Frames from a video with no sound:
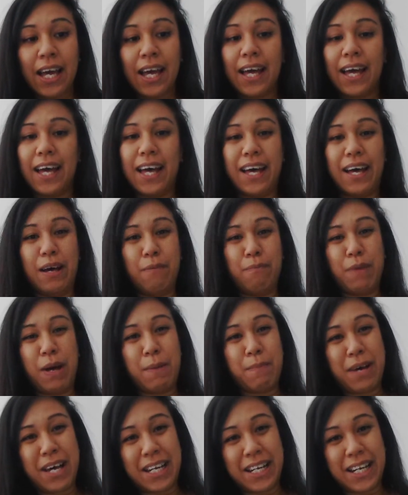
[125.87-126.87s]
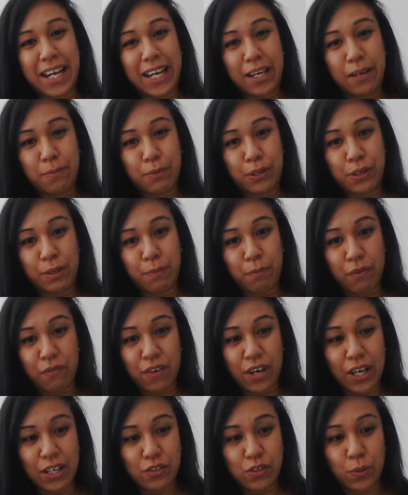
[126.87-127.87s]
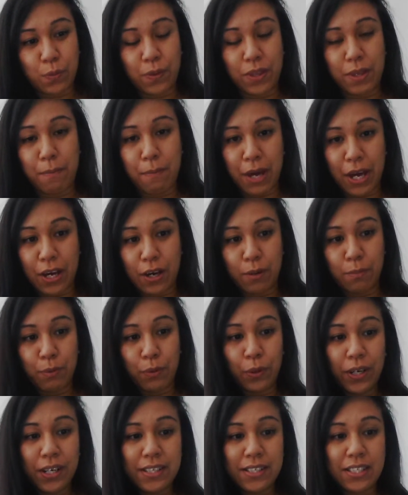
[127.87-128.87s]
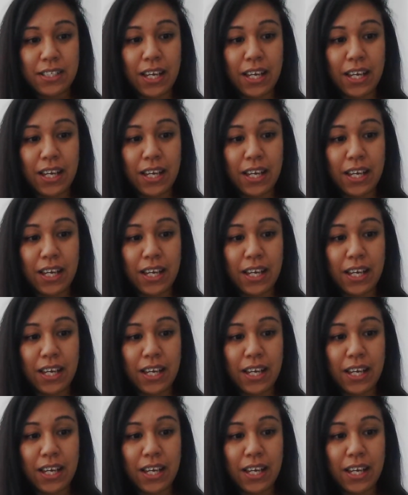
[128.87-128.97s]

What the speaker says: I'm unable to provide you with a PowerPoint.